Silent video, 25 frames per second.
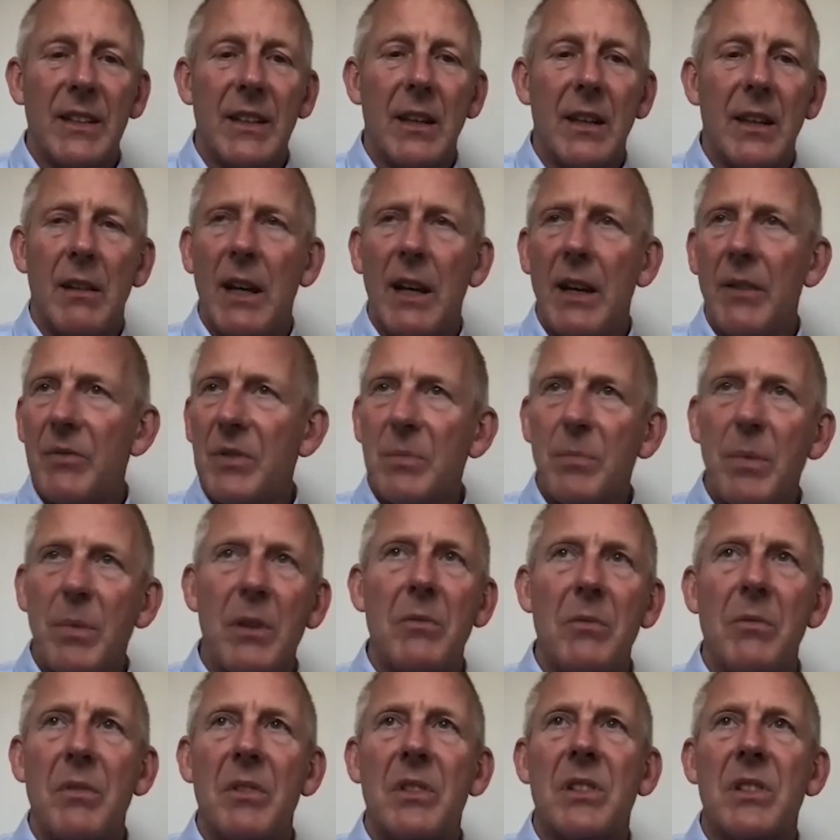I've
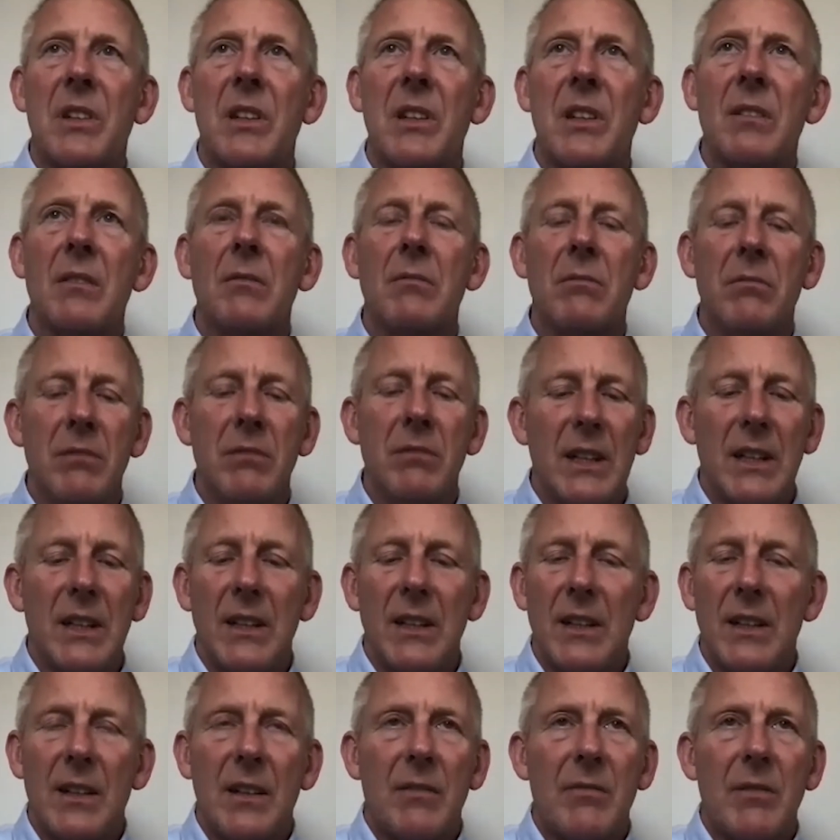spoken to
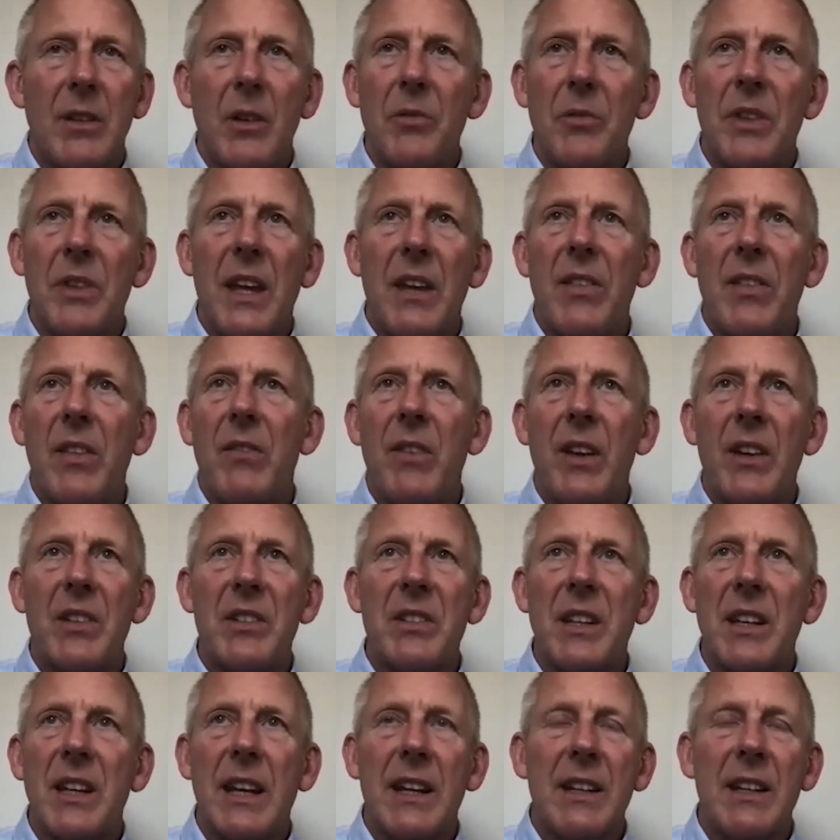road death
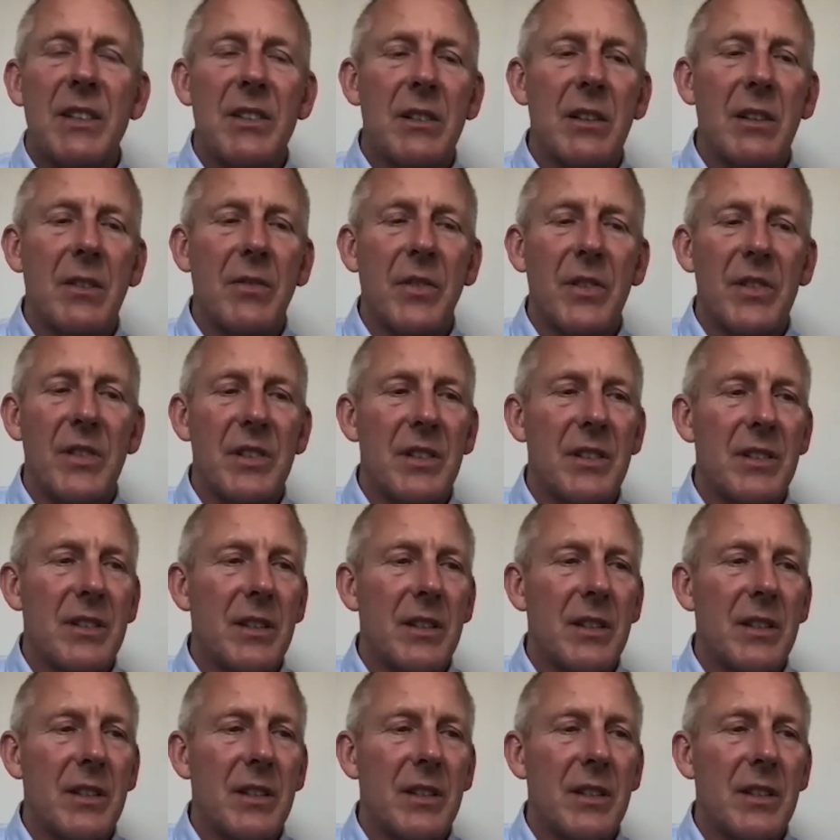investigation officers